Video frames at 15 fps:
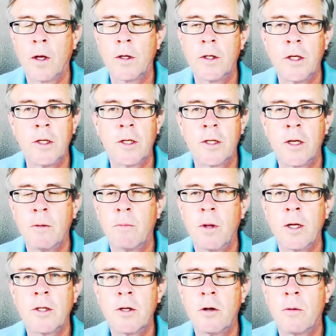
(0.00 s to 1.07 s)
And Jesus said,
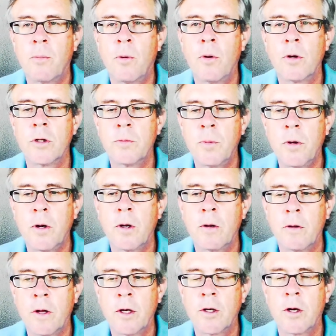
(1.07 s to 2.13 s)
blessed are the poor in spirit.
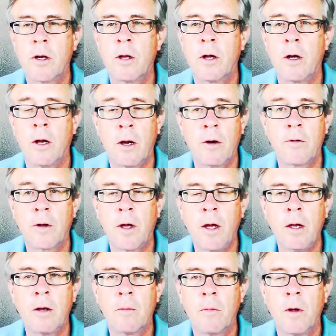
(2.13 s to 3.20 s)
They shall inherit the
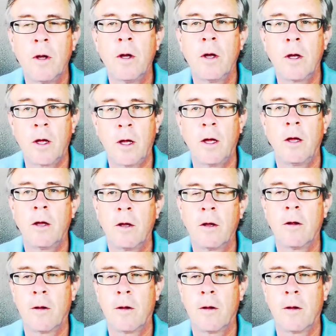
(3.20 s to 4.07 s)
kingdom. Okay.